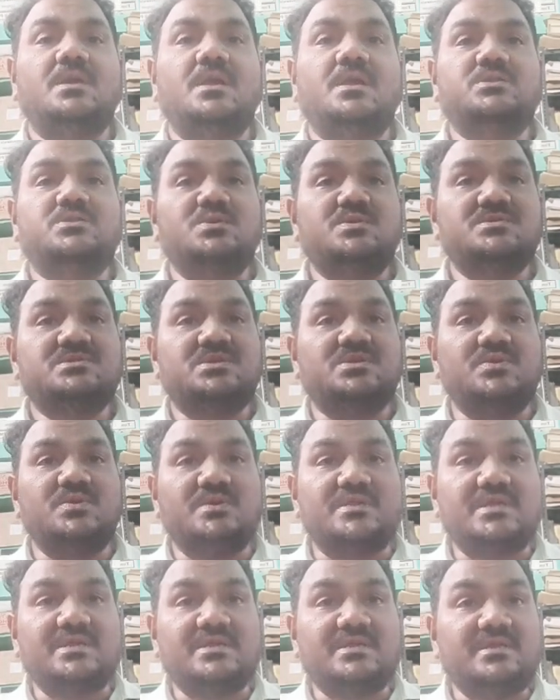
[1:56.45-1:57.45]

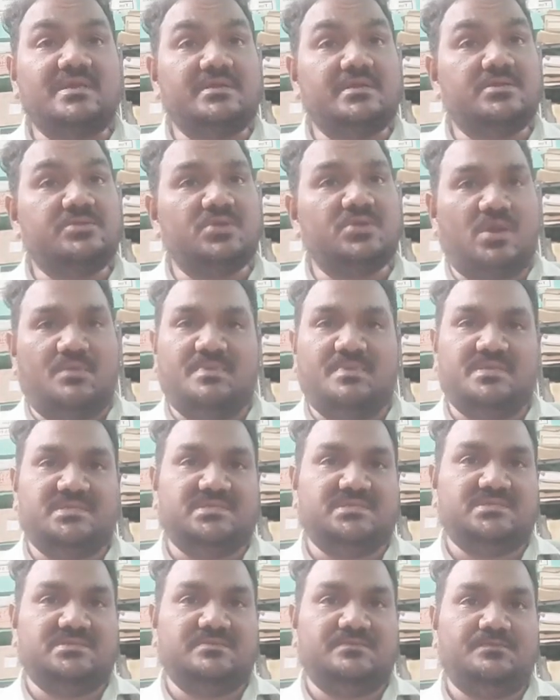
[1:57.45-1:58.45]
atherosclerotic related
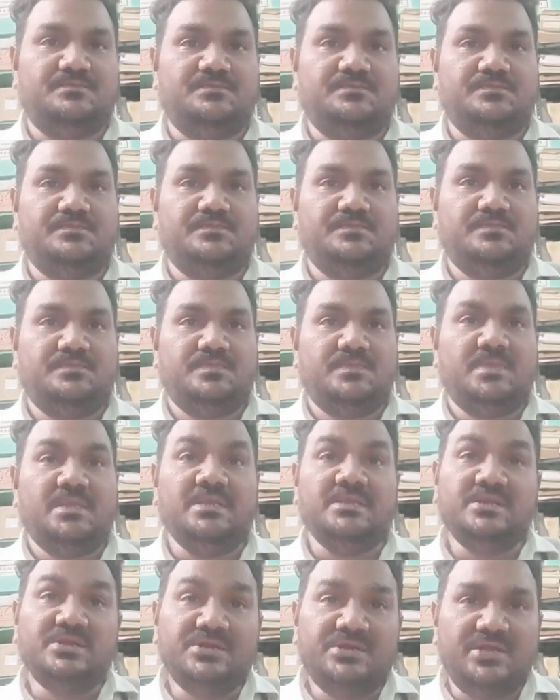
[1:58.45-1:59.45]
thrombus
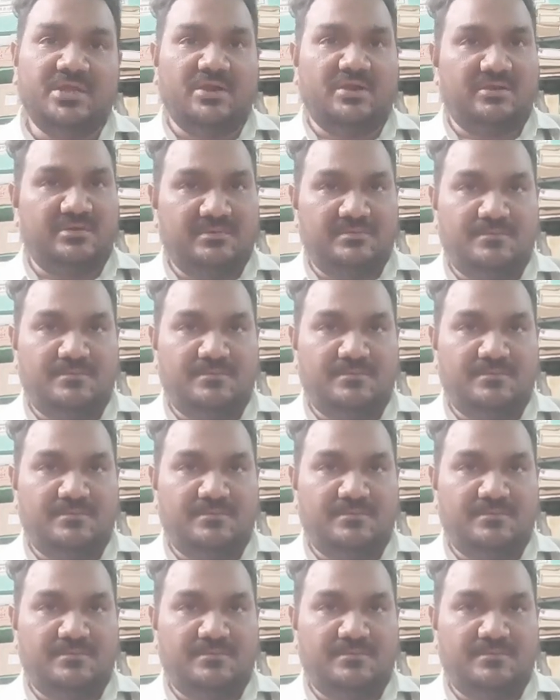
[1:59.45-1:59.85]
in India.